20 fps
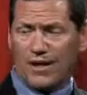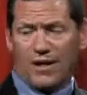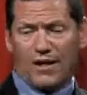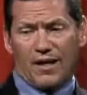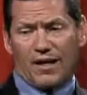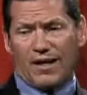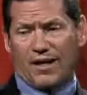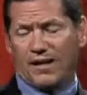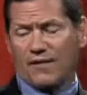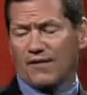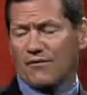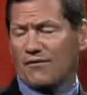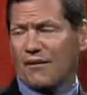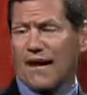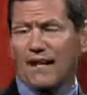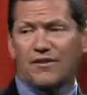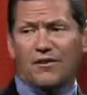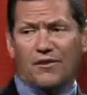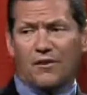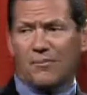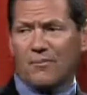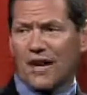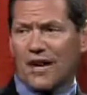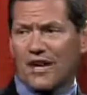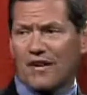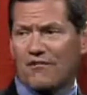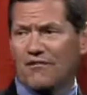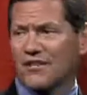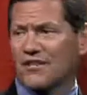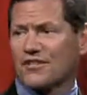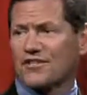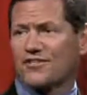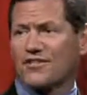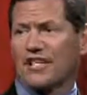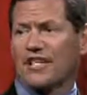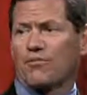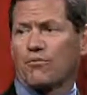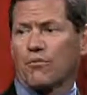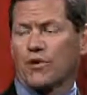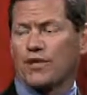And the fact of the matter is,
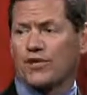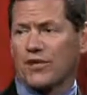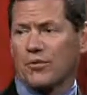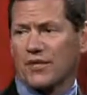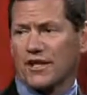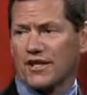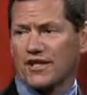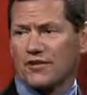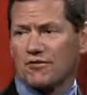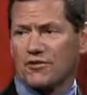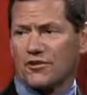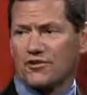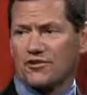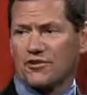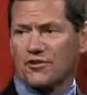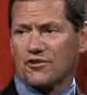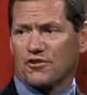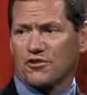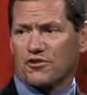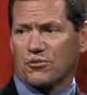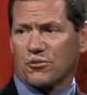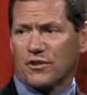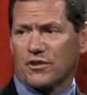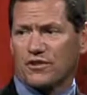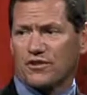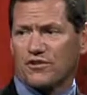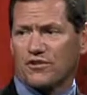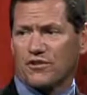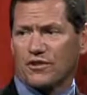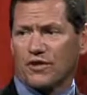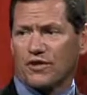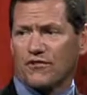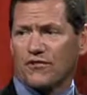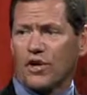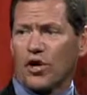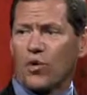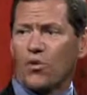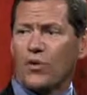if we don't get the resources we deserve,